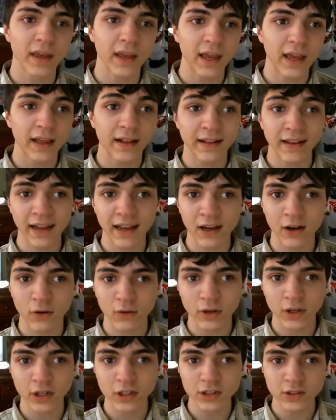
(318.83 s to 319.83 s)
and now
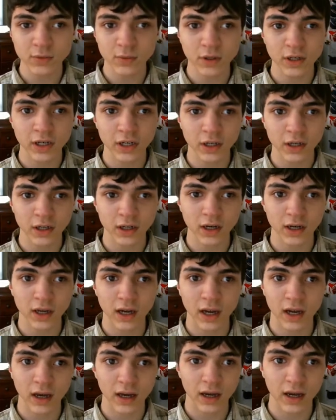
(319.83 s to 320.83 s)
here's where
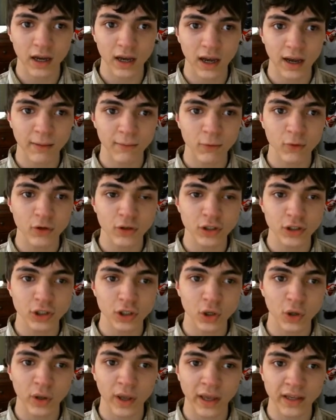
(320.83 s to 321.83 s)
I'm going to show
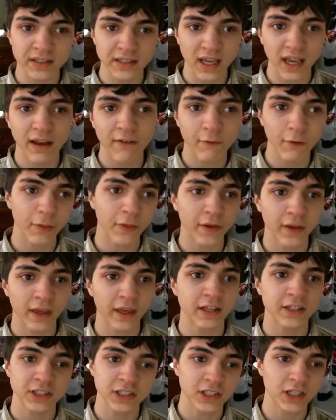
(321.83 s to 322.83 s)
you guys everything
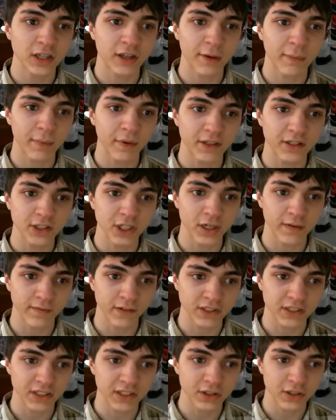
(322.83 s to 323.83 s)
HTTP
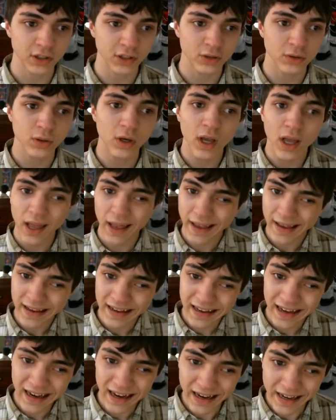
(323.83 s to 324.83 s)
service can do
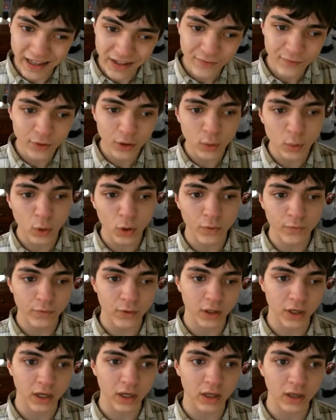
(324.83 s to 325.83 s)
and kind of go
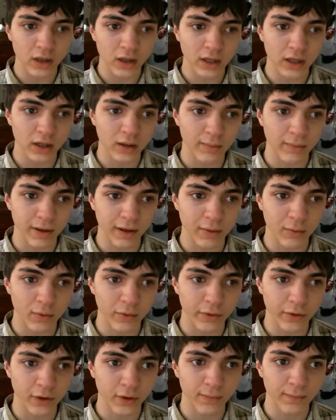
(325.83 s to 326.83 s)
over it a little bit
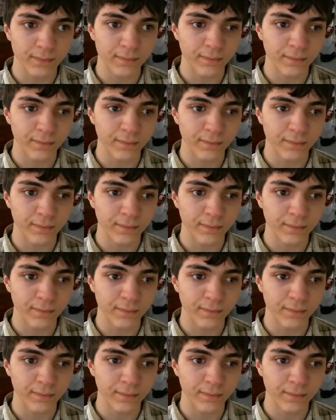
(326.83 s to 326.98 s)
with you.